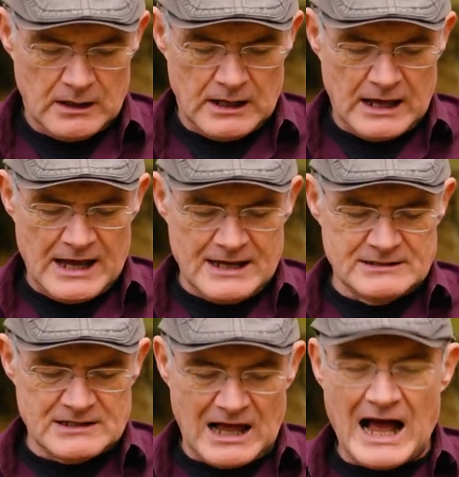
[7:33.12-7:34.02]

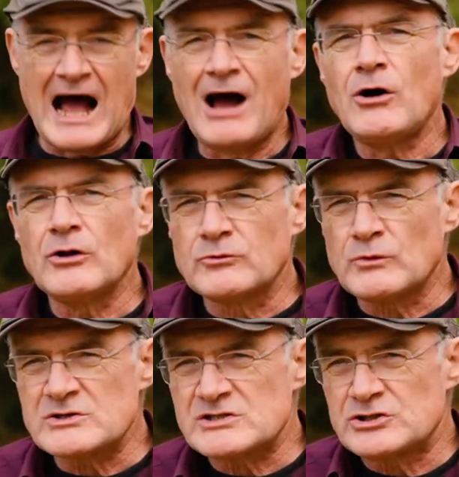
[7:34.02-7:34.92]
And how old
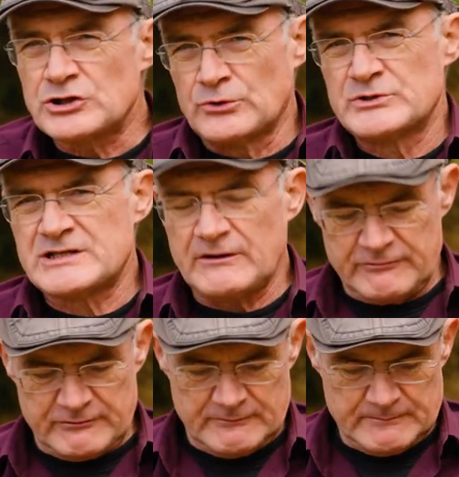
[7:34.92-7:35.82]
was
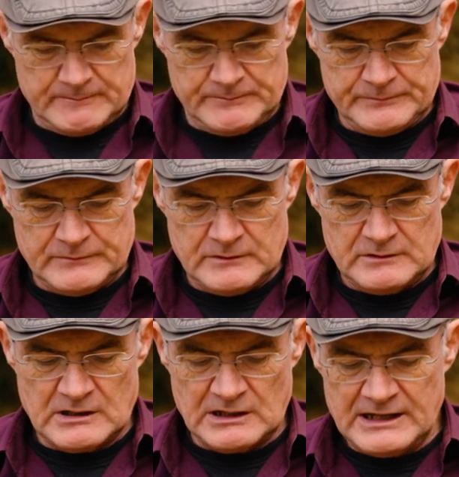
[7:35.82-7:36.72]
Joseph,
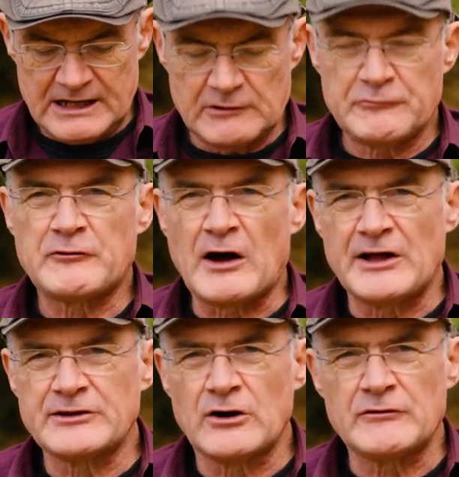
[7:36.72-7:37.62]
the legal
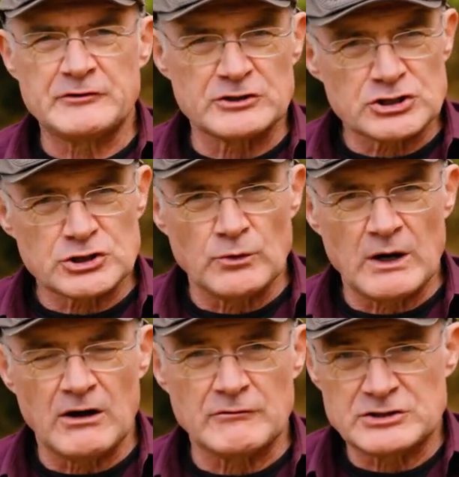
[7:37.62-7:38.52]
father of
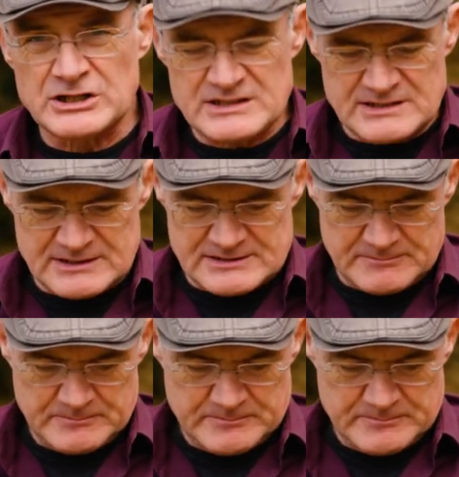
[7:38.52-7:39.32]
Yeshua, of Jesus?